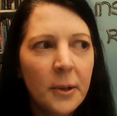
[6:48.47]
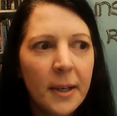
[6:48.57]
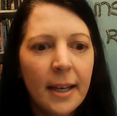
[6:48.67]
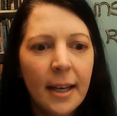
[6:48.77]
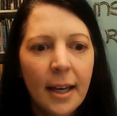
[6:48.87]

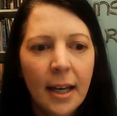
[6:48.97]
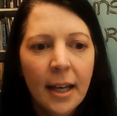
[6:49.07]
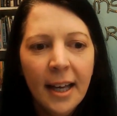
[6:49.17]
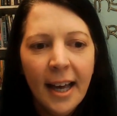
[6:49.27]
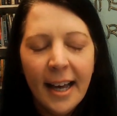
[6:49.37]

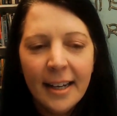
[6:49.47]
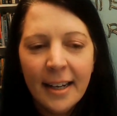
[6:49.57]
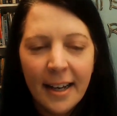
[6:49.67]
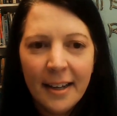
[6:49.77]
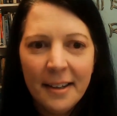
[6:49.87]
Okay.
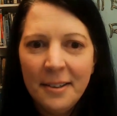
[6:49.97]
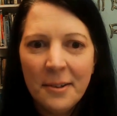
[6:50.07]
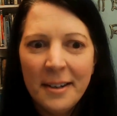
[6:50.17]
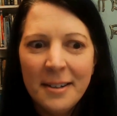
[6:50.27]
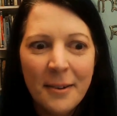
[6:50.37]
And, you
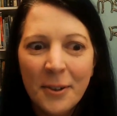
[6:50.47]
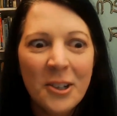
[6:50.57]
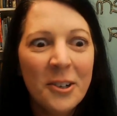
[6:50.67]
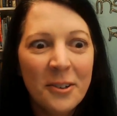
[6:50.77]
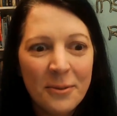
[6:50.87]
know, I'd
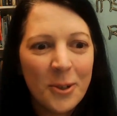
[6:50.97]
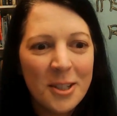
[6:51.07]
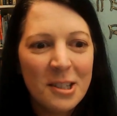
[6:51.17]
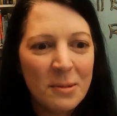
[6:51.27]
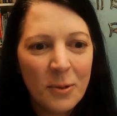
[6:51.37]
never heard
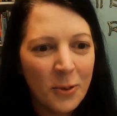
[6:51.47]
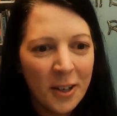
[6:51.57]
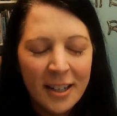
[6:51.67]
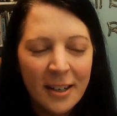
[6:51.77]
voices before.